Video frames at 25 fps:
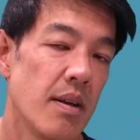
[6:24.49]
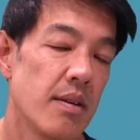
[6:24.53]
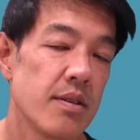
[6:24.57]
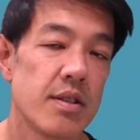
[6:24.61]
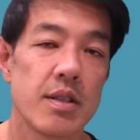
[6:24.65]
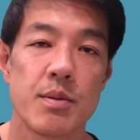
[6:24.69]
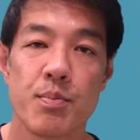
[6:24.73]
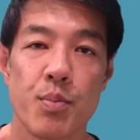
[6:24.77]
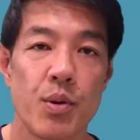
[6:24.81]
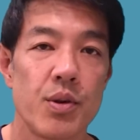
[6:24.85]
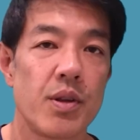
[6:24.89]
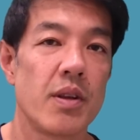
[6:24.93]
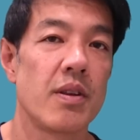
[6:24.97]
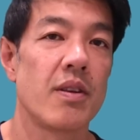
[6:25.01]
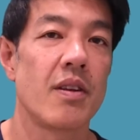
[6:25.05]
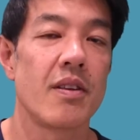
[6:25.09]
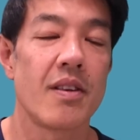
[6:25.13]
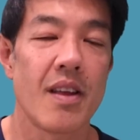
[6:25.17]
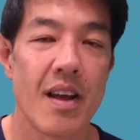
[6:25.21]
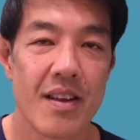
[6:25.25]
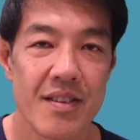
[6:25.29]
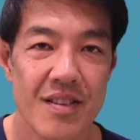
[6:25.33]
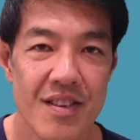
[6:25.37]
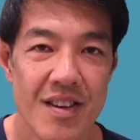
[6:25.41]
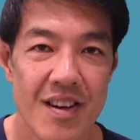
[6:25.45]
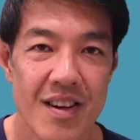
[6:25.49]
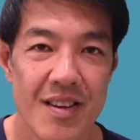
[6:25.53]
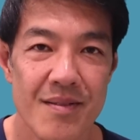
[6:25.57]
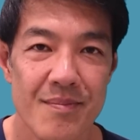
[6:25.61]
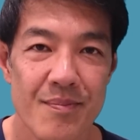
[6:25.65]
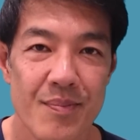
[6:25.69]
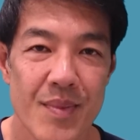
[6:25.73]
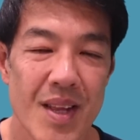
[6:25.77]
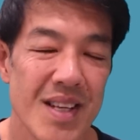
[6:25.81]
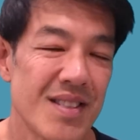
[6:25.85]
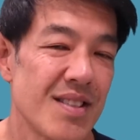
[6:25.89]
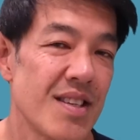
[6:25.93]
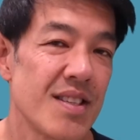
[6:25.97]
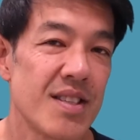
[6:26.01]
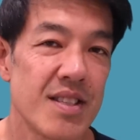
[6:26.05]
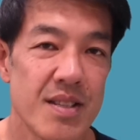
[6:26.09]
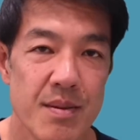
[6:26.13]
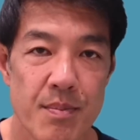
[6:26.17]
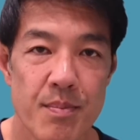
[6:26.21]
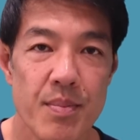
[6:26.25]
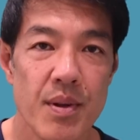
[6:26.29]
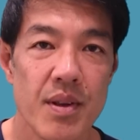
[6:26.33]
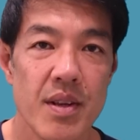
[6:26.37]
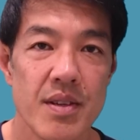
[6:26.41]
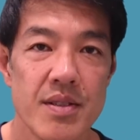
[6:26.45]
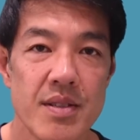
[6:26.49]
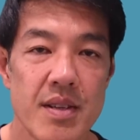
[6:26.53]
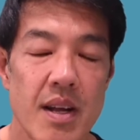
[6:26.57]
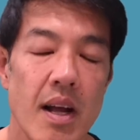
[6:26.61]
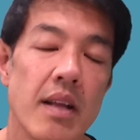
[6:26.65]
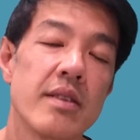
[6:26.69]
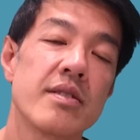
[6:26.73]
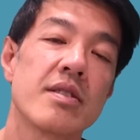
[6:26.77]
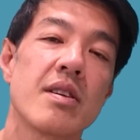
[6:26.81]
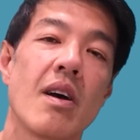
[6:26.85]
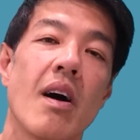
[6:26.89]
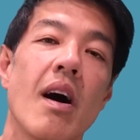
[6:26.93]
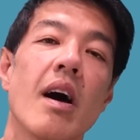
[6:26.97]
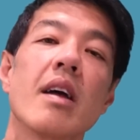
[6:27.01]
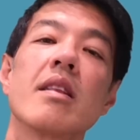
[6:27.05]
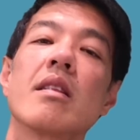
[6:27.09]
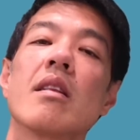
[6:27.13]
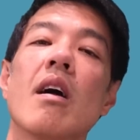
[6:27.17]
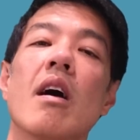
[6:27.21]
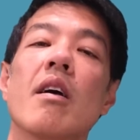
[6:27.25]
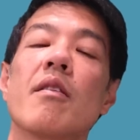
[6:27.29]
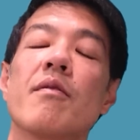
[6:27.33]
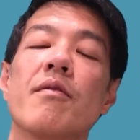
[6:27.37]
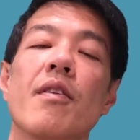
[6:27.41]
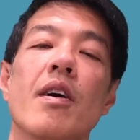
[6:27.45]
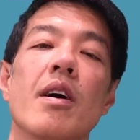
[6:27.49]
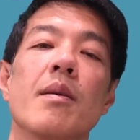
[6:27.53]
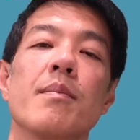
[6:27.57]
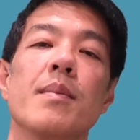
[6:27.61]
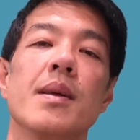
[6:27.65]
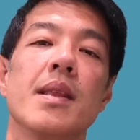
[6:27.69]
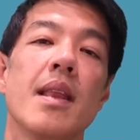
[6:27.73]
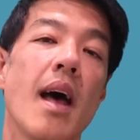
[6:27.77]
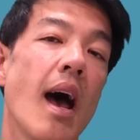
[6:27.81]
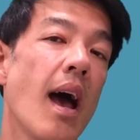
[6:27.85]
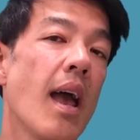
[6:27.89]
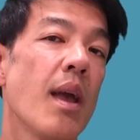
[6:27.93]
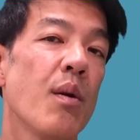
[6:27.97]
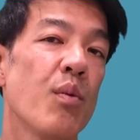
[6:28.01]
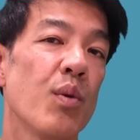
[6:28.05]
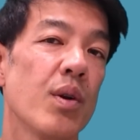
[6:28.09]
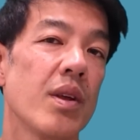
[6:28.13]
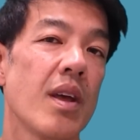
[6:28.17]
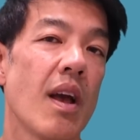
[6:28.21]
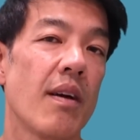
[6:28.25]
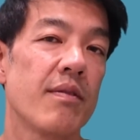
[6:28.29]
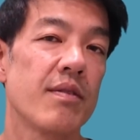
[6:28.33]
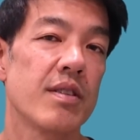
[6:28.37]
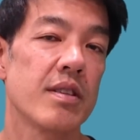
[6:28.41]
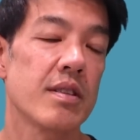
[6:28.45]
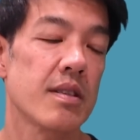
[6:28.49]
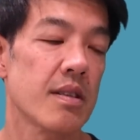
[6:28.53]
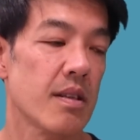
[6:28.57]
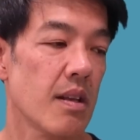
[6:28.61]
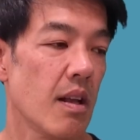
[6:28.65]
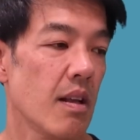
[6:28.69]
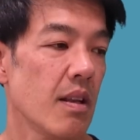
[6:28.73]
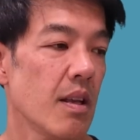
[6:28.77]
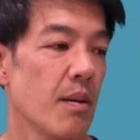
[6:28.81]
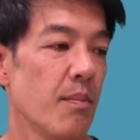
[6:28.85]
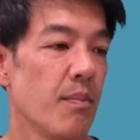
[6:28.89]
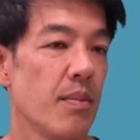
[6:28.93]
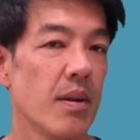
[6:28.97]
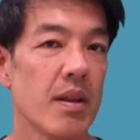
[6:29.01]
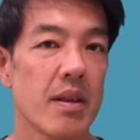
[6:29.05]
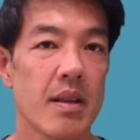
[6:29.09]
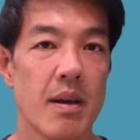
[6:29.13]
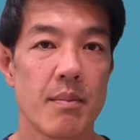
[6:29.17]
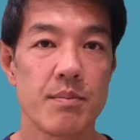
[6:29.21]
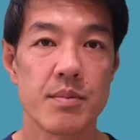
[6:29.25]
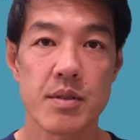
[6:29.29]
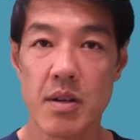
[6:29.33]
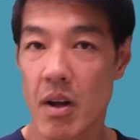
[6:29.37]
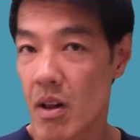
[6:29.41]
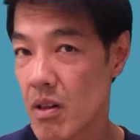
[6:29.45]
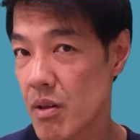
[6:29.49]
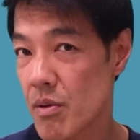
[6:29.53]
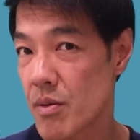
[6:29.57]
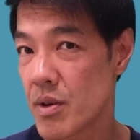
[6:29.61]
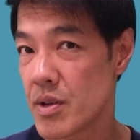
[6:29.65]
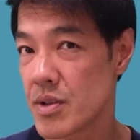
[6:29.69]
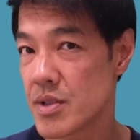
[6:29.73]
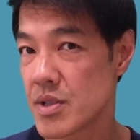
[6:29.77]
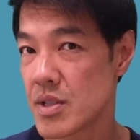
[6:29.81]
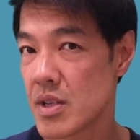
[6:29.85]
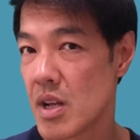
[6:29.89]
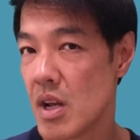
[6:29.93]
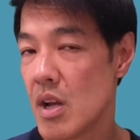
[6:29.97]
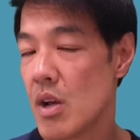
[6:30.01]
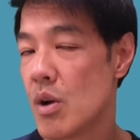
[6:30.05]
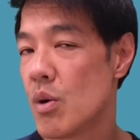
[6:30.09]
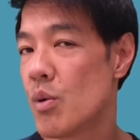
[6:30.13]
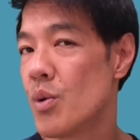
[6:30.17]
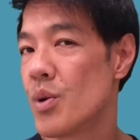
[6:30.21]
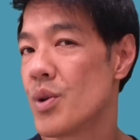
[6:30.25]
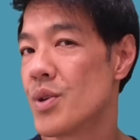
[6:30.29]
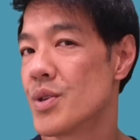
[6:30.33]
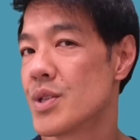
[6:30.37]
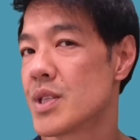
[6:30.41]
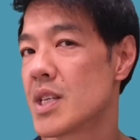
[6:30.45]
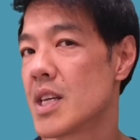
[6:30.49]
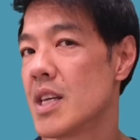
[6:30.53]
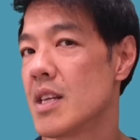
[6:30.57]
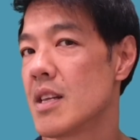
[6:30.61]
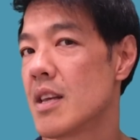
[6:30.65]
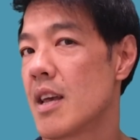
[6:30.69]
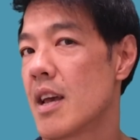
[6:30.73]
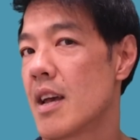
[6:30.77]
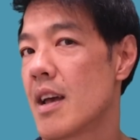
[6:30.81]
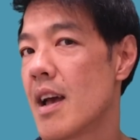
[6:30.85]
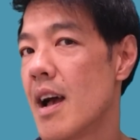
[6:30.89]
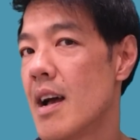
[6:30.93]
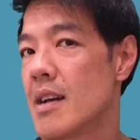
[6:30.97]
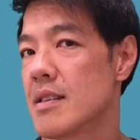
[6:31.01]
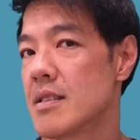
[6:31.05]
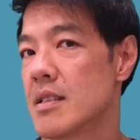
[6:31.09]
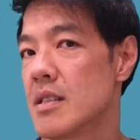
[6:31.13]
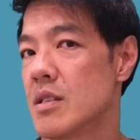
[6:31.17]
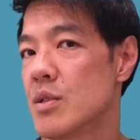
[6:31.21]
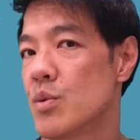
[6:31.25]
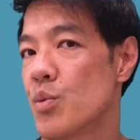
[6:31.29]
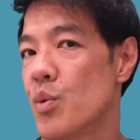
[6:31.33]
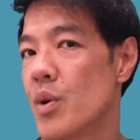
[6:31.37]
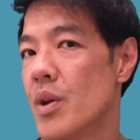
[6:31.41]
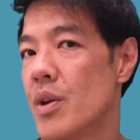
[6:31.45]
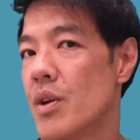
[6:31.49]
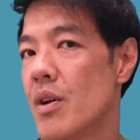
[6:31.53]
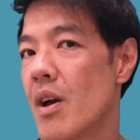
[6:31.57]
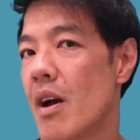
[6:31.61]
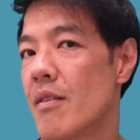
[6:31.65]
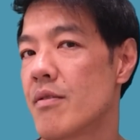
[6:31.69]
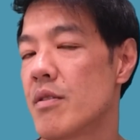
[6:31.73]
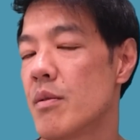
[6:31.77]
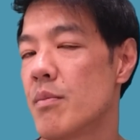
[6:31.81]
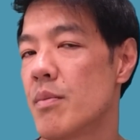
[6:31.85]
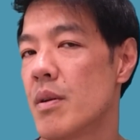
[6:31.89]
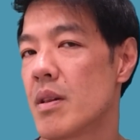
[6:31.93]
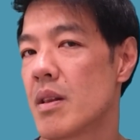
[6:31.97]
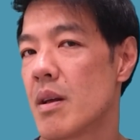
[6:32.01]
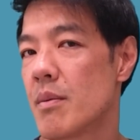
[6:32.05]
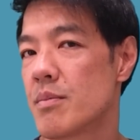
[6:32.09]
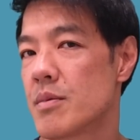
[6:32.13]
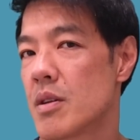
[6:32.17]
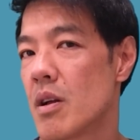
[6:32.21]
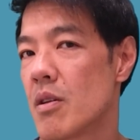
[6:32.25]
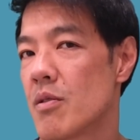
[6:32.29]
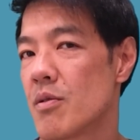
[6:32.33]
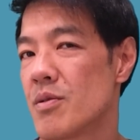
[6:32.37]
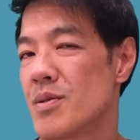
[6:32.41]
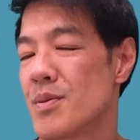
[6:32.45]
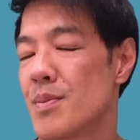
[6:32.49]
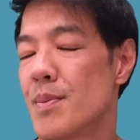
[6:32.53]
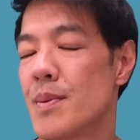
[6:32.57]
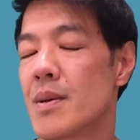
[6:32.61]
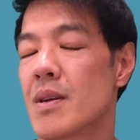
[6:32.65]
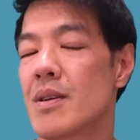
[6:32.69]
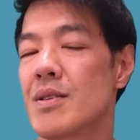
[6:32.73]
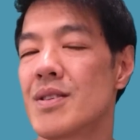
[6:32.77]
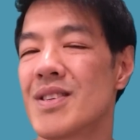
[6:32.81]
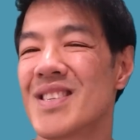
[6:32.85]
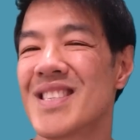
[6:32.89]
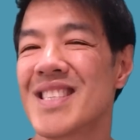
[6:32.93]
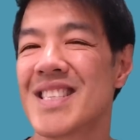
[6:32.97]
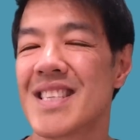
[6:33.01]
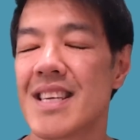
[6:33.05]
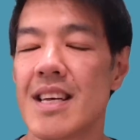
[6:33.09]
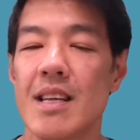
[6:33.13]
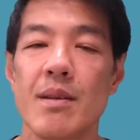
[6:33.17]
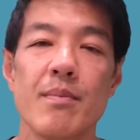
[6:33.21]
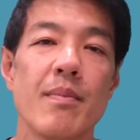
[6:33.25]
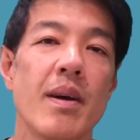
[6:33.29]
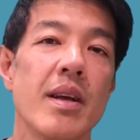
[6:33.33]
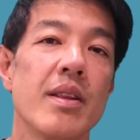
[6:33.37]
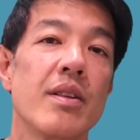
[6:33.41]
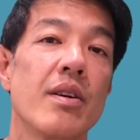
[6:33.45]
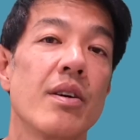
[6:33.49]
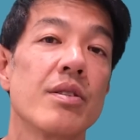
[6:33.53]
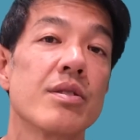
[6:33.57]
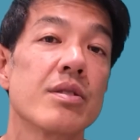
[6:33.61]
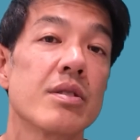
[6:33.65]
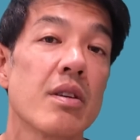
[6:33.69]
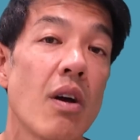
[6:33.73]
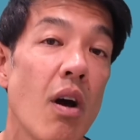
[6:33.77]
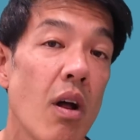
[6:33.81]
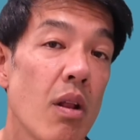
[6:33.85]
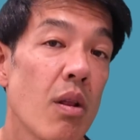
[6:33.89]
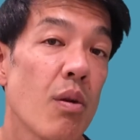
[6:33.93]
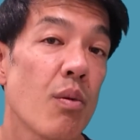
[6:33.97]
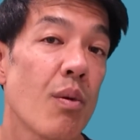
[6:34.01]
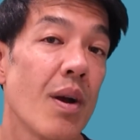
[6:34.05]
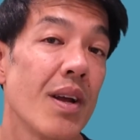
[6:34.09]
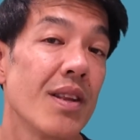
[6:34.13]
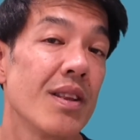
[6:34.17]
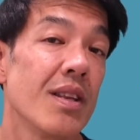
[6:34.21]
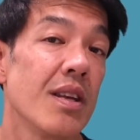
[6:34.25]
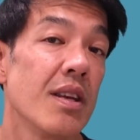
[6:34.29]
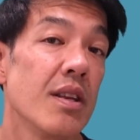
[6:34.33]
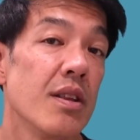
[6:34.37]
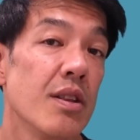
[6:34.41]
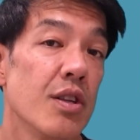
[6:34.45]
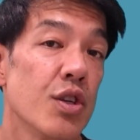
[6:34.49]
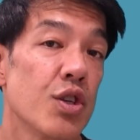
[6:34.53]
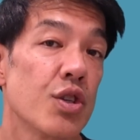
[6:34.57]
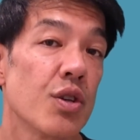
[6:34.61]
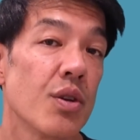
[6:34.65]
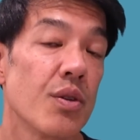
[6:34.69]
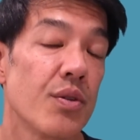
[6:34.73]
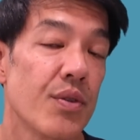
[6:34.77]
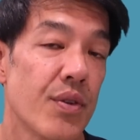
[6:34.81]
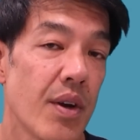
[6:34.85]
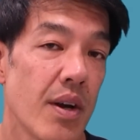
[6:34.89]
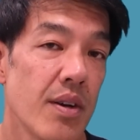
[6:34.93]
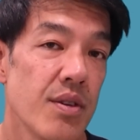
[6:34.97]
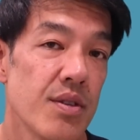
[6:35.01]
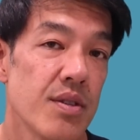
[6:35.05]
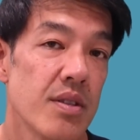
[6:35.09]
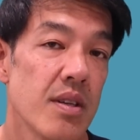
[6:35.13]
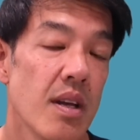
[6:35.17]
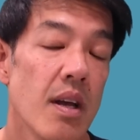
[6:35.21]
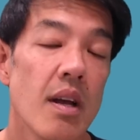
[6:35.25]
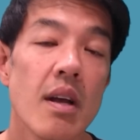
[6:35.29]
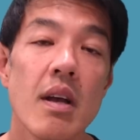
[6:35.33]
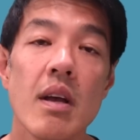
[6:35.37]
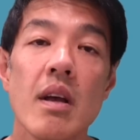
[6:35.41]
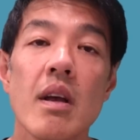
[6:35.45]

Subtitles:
Just put it on at night. It's as simple as that. So unlike vitamin A, where you have to slowly build up tolerance, or your skincare acids, where you have to build up tolerance because your skin may not tolerate the initial dose,